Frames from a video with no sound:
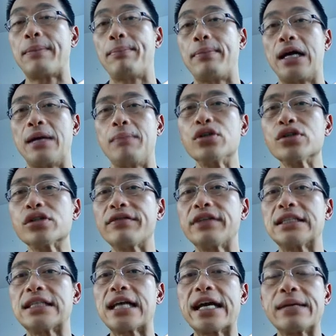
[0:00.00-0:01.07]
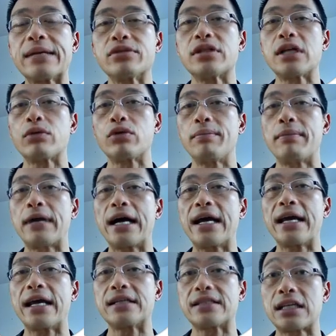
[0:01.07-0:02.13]
but most of the times they would
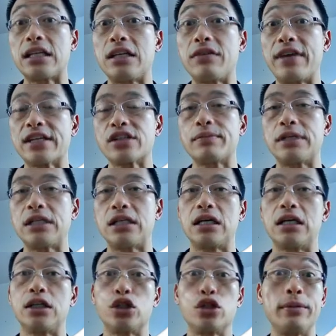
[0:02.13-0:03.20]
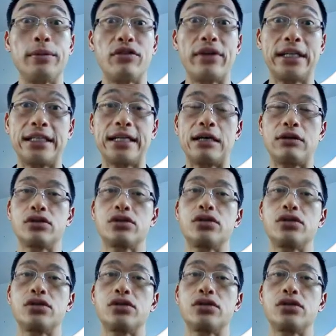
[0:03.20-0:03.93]
buy as an investment to be rented out.